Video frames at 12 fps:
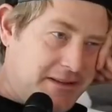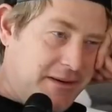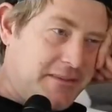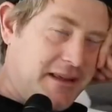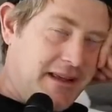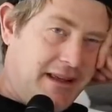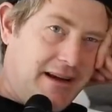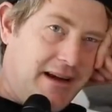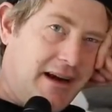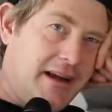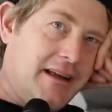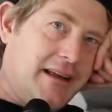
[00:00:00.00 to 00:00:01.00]
or something,
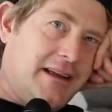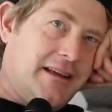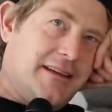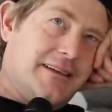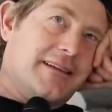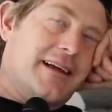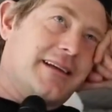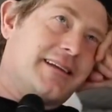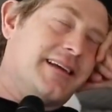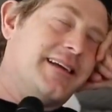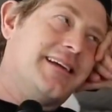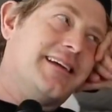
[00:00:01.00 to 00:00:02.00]
or
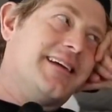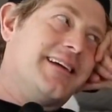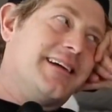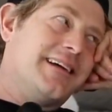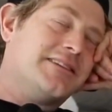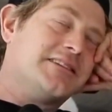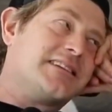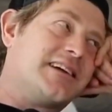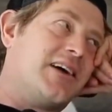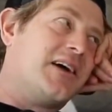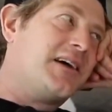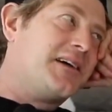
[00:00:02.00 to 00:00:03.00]
it was
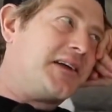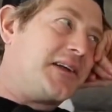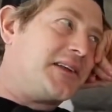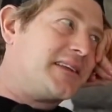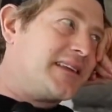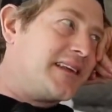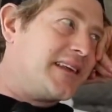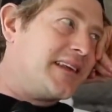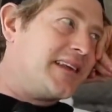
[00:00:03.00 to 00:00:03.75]
called